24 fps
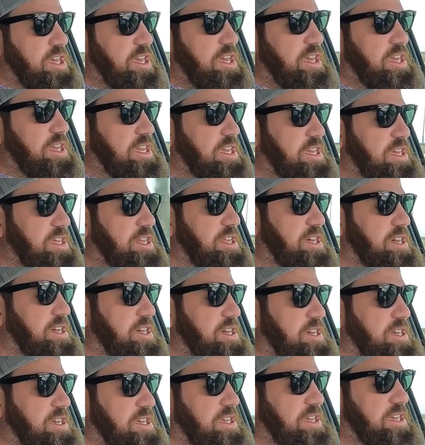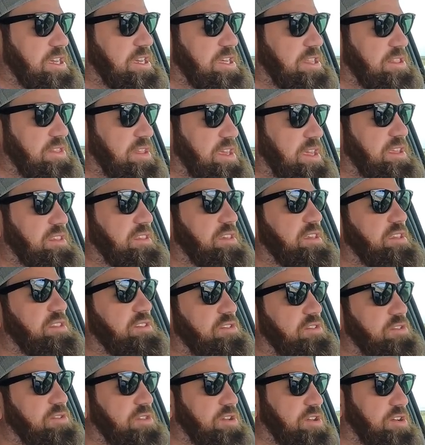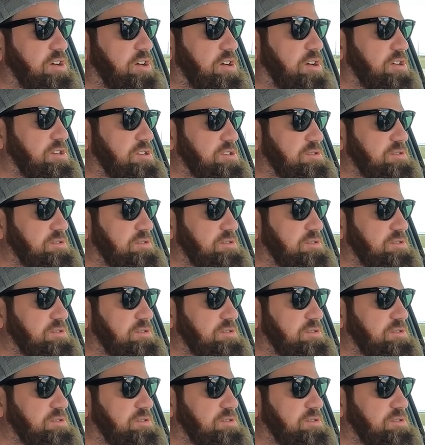and get uh and get linked into the car